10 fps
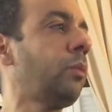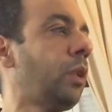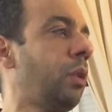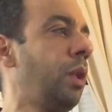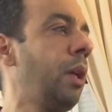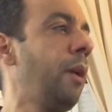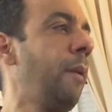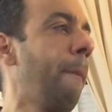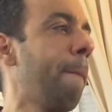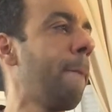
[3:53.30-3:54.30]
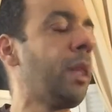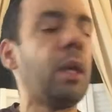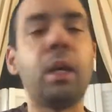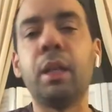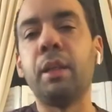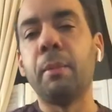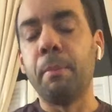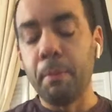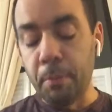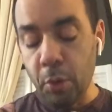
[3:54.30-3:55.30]
Okay, and the
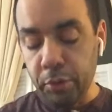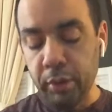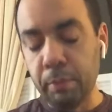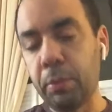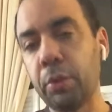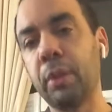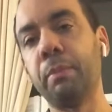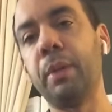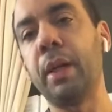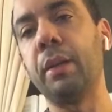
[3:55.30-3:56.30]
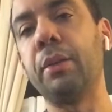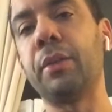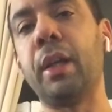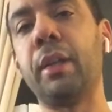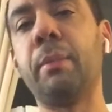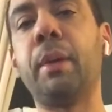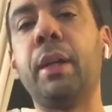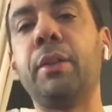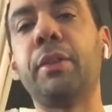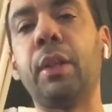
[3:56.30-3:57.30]
most important patterns are the
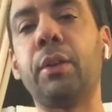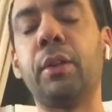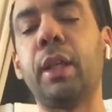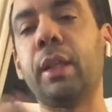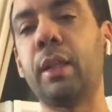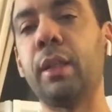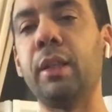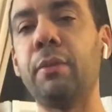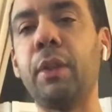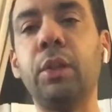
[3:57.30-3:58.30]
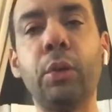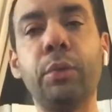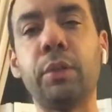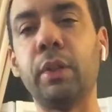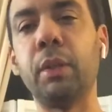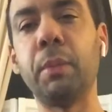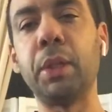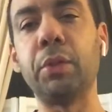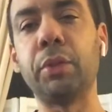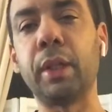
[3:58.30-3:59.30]
patterns that connect the different notes in the
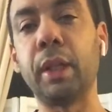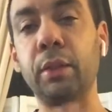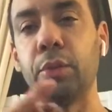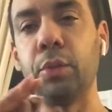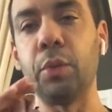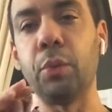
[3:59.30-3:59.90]
major scale to the